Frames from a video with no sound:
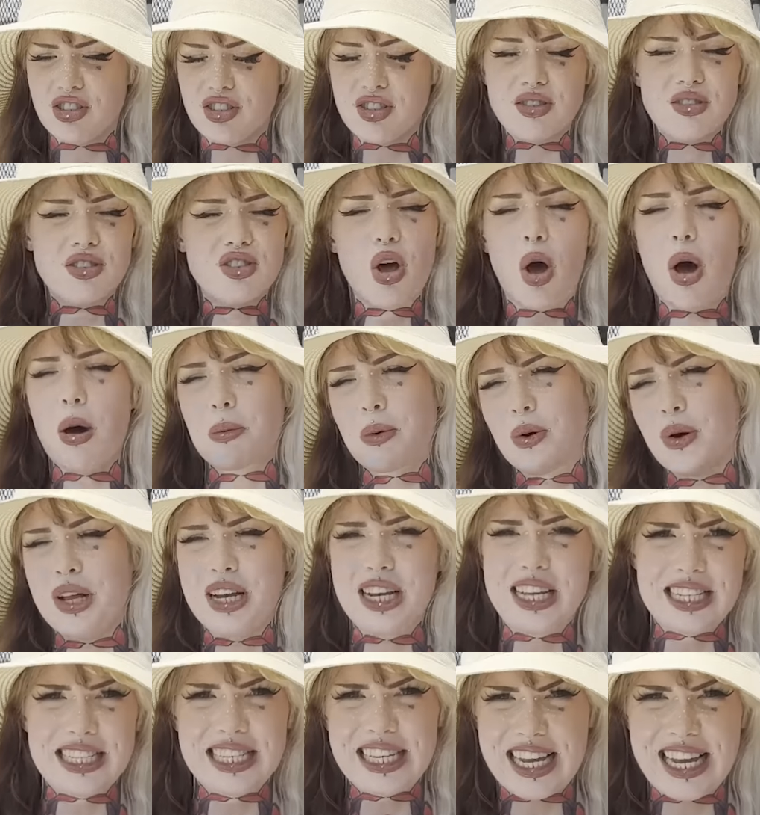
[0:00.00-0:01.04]
just top
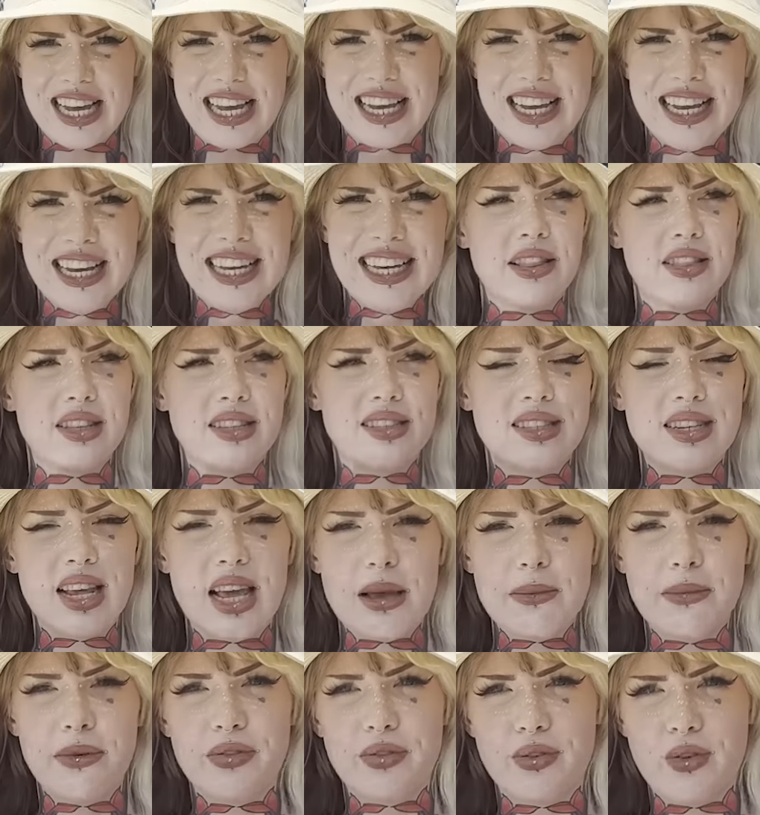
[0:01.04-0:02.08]
quality. The day
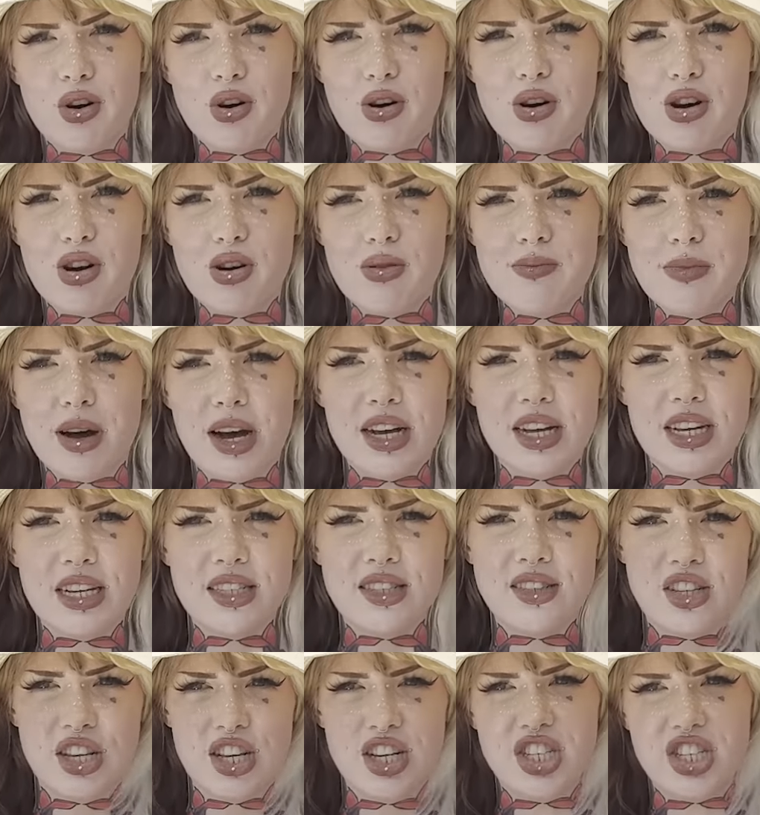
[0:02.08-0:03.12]
before my
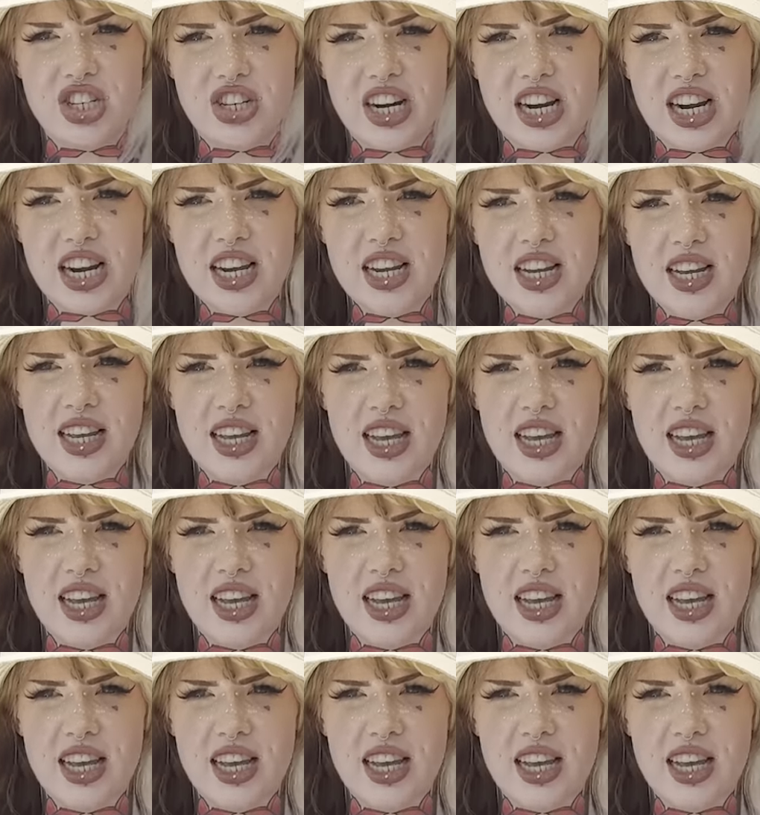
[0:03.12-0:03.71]
surgery,